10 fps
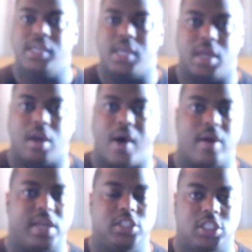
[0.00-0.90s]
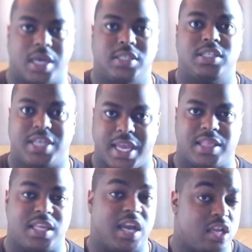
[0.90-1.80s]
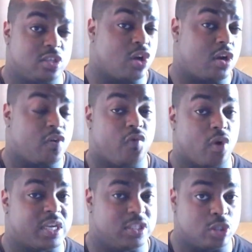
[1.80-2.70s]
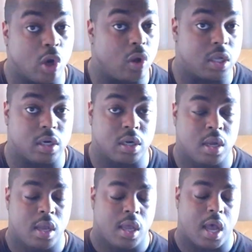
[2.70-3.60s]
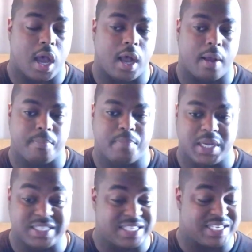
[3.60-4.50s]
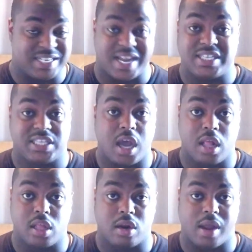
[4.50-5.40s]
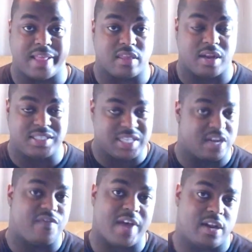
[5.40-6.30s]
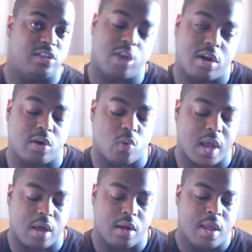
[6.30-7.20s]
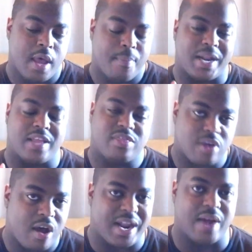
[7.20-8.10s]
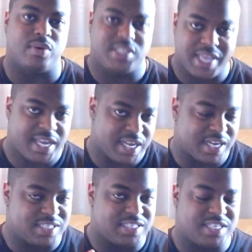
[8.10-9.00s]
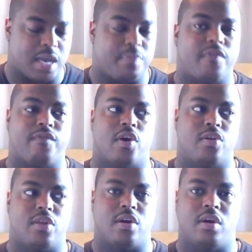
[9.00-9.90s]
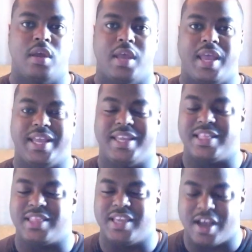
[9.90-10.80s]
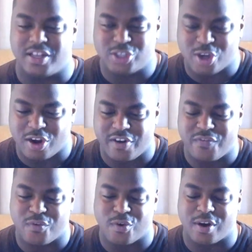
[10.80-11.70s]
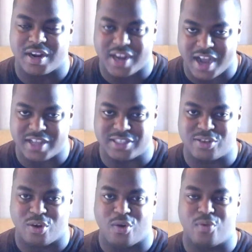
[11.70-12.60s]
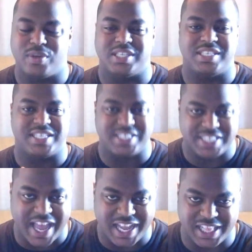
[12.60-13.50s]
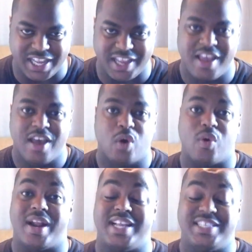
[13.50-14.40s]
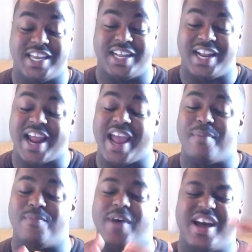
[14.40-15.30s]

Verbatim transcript: gonna go out and just get the Uncharted 4 controller um, because it's a nice color. I thought it signified Uncharted well, but I thought I would take it a step further and get the Uncharted 4 console, which is exactly what I did. And I am